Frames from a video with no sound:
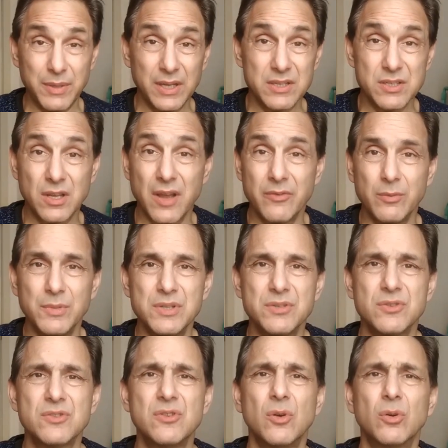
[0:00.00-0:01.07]
because governments
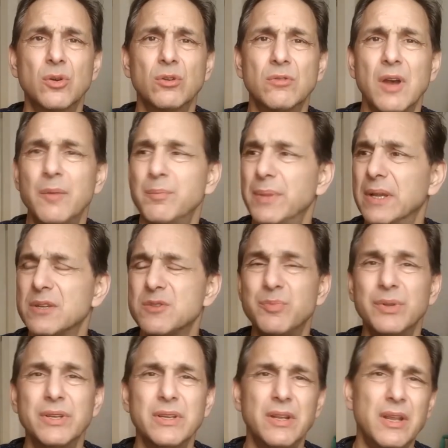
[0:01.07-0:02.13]
are so corrupt, because
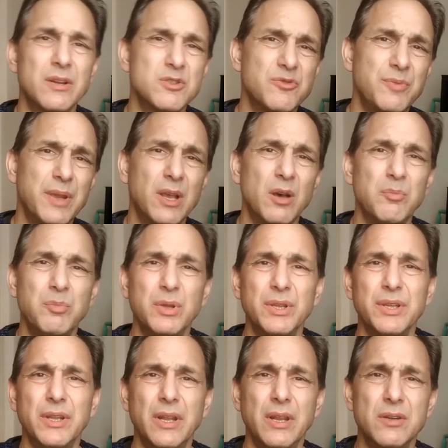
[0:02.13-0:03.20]
billionaires have become
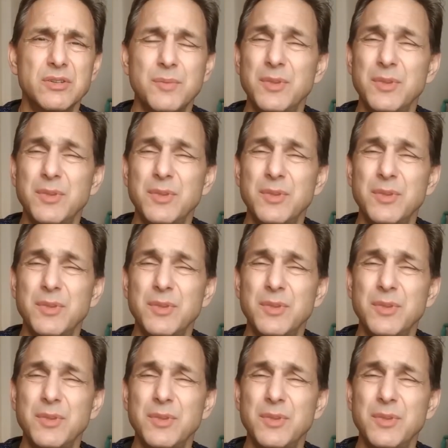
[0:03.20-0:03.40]
billionaires.